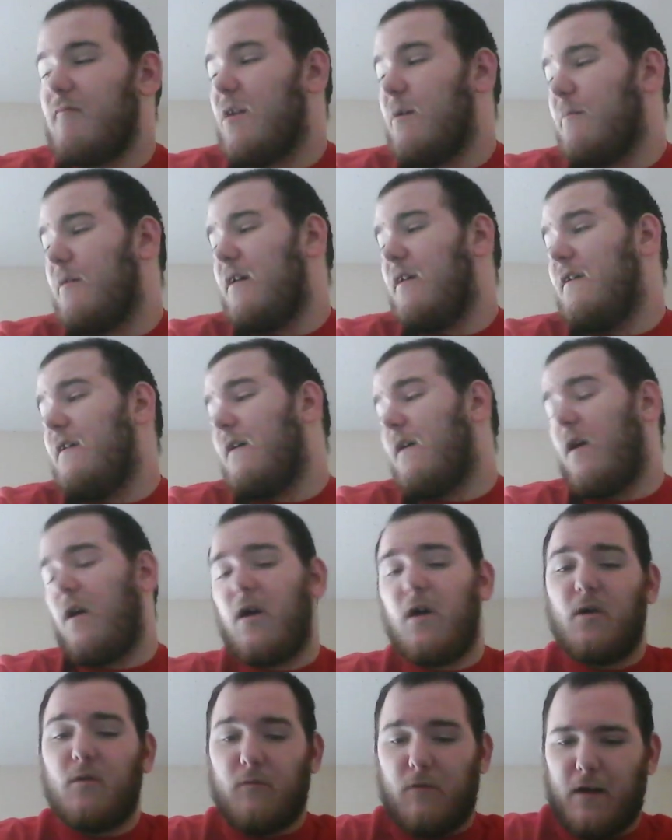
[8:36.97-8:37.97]
But,
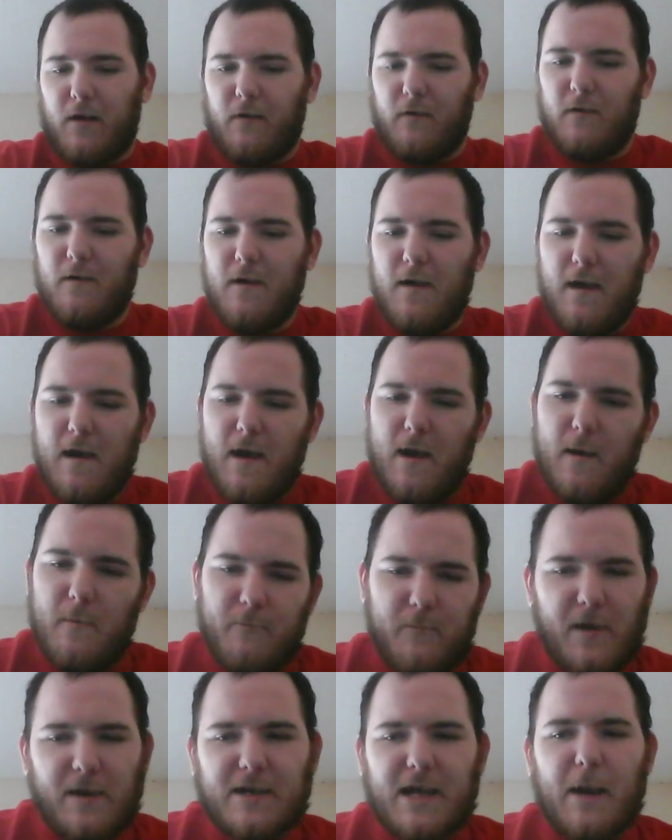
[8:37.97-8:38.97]
oh well.
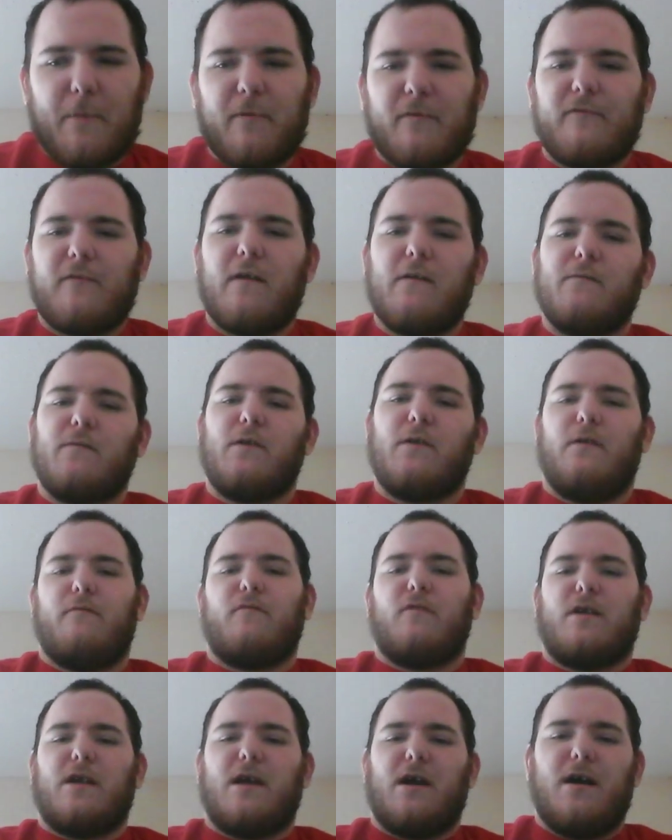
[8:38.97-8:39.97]
That cup of fan was
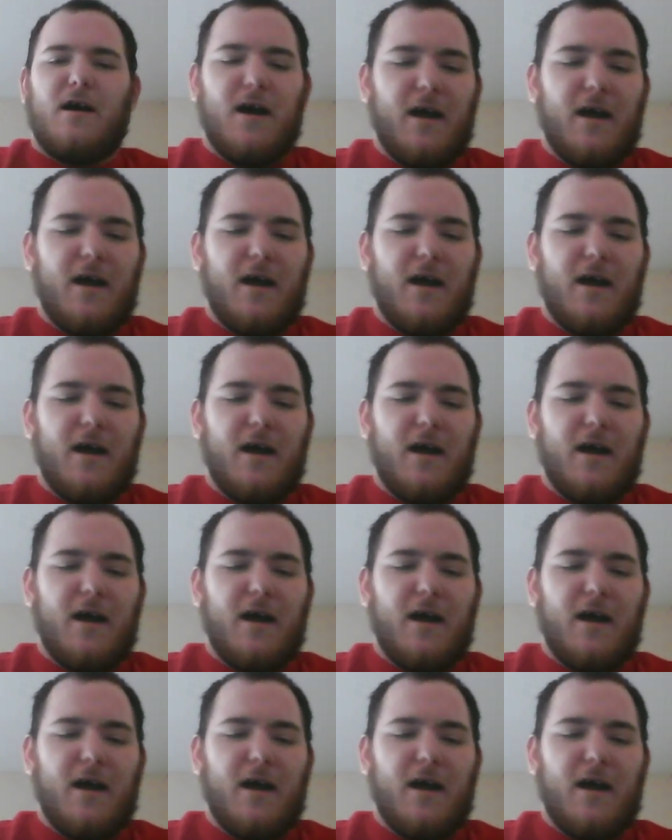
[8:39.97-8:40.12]
for you.